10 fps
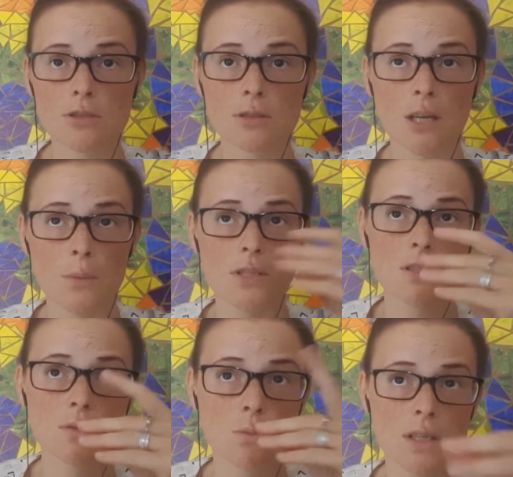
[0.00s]
so there
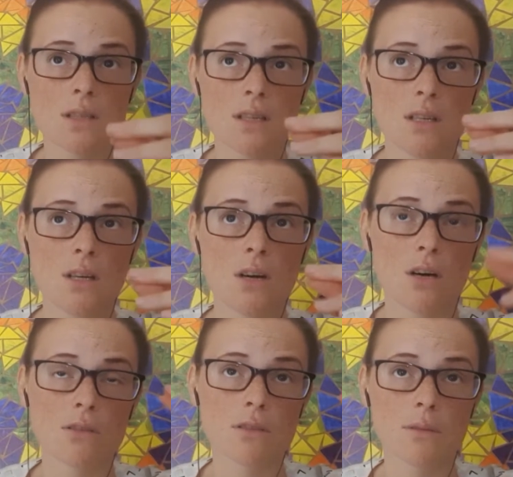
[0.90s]
was one
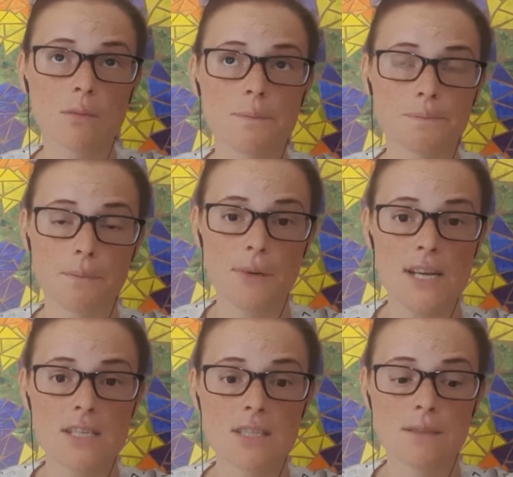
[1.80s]
other
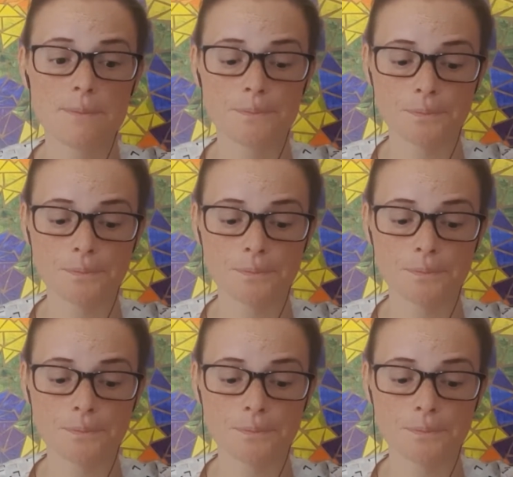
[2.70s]
place